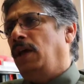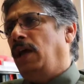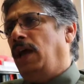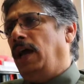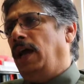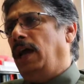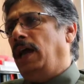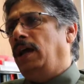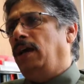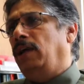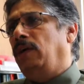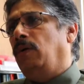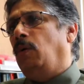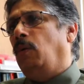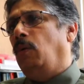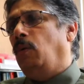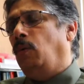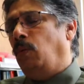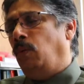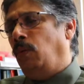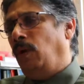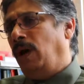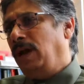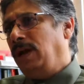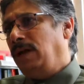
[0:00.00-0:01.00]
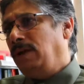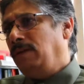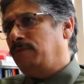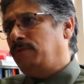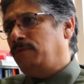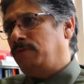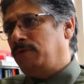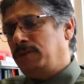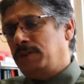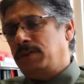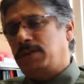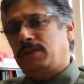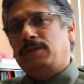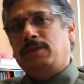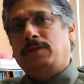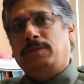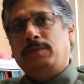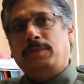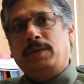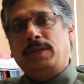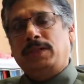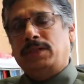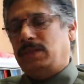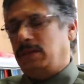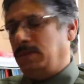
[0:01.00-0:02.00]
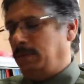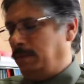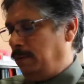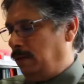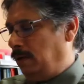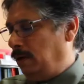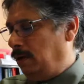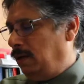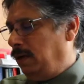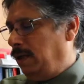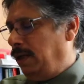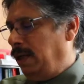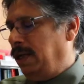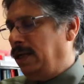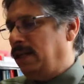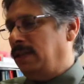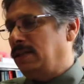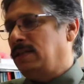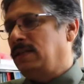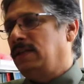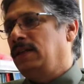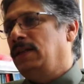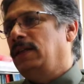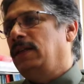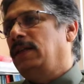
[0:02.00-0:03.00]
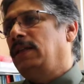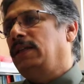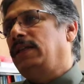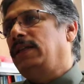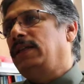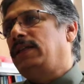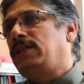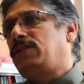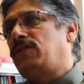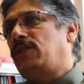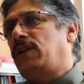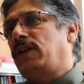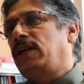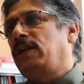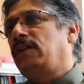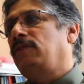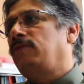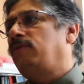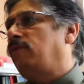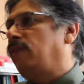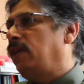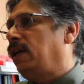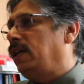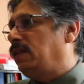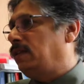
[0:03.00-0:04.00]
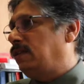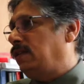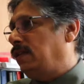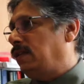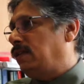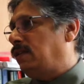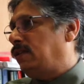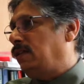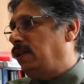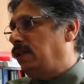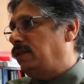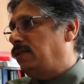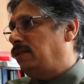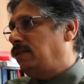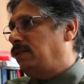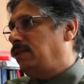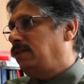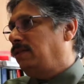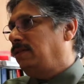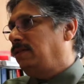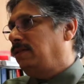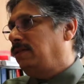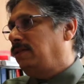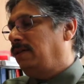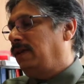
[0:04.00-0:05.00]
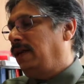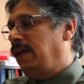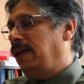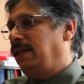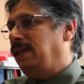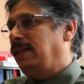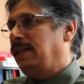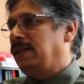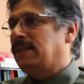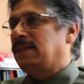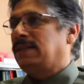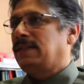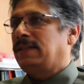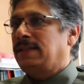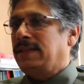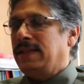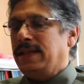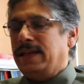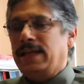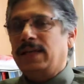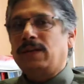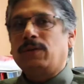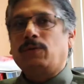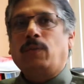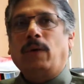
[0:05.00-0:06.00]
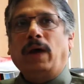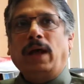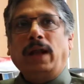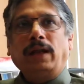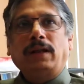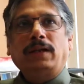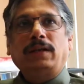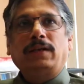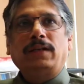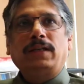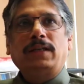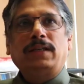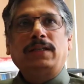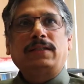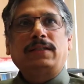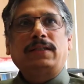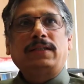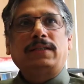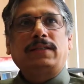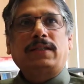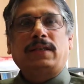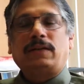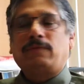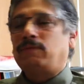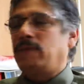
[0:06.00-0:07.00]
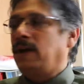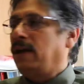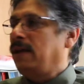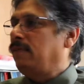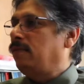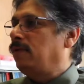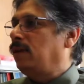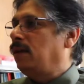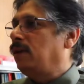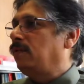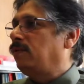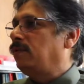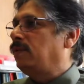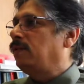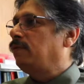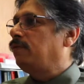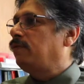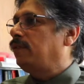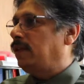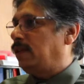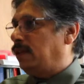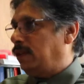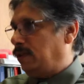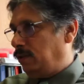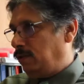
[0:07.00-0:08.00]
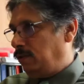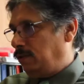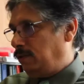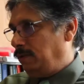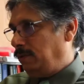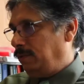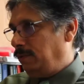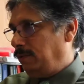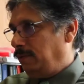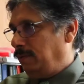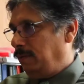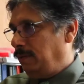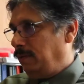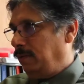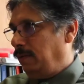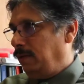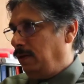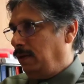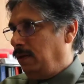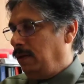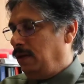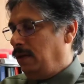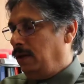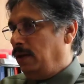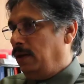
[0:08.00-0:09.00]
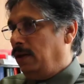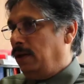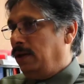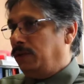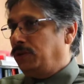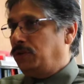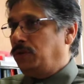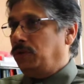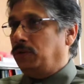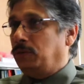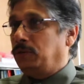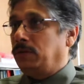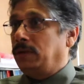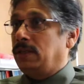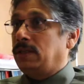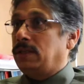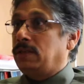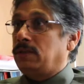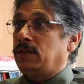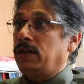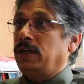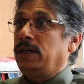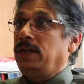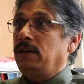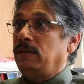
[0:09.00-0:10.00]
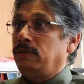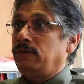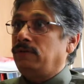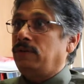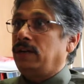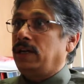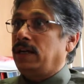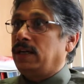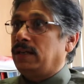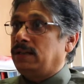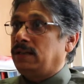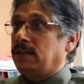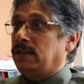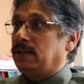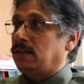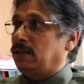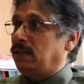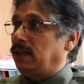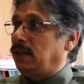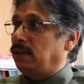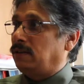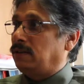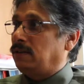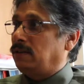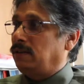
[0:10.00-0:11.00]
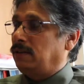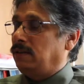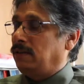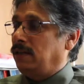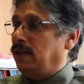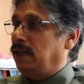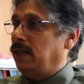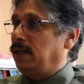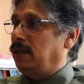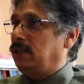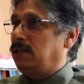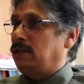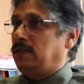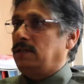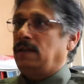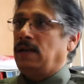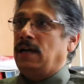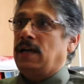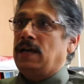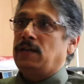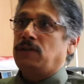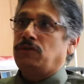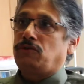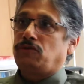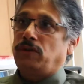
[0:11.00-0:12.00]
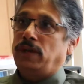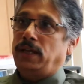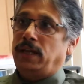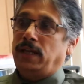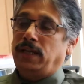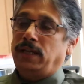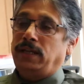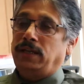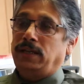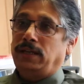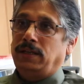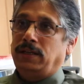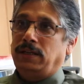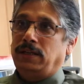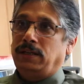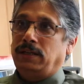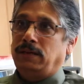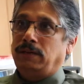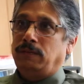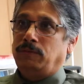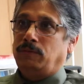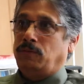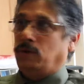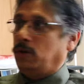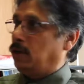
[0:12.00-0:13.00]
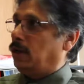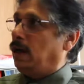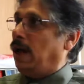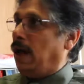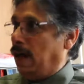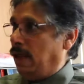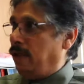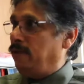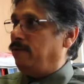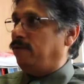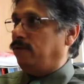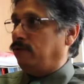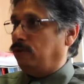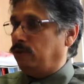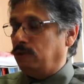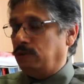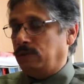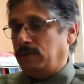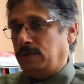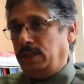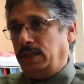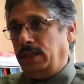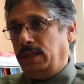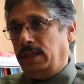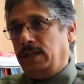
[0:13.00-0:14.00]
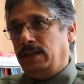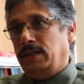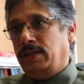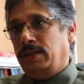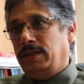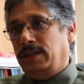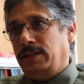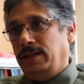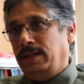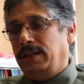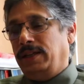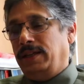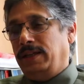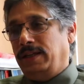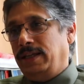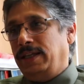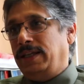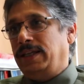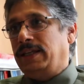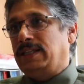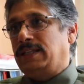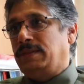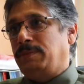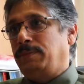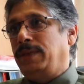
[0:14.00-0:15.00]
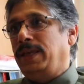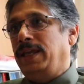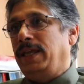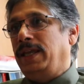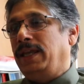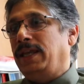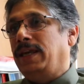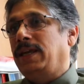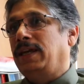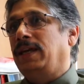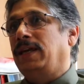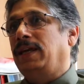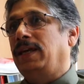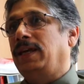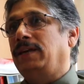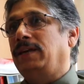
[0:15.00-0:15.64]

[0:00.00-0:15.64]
And one first principle is the struggle for existence, and the second one is the survival of the fittest. So the struggle for existence is largely what I foresee is being